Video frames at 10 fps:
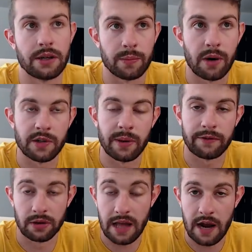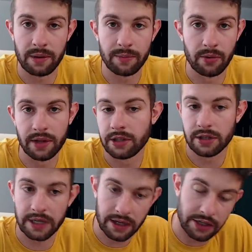surprise pick for a lot of people when they took
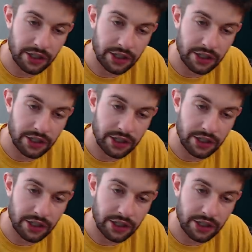Diontae